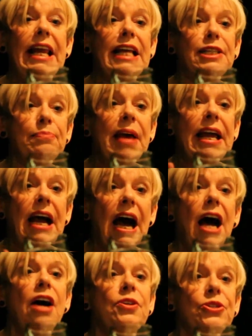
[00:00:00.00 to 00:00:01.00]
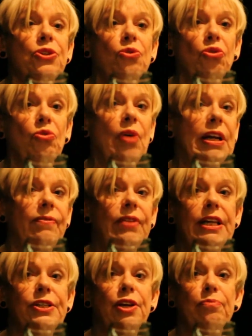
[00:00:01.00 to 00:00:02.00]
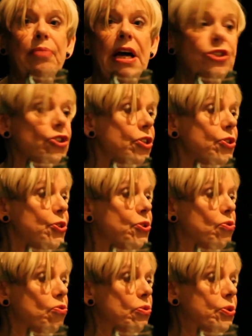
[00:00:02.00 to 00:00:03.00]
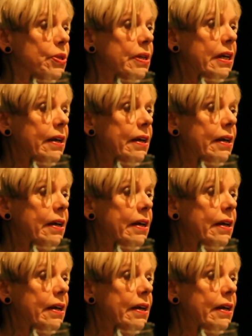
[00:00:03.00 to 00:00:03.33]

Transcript: let's make our school one of these compassionate schools.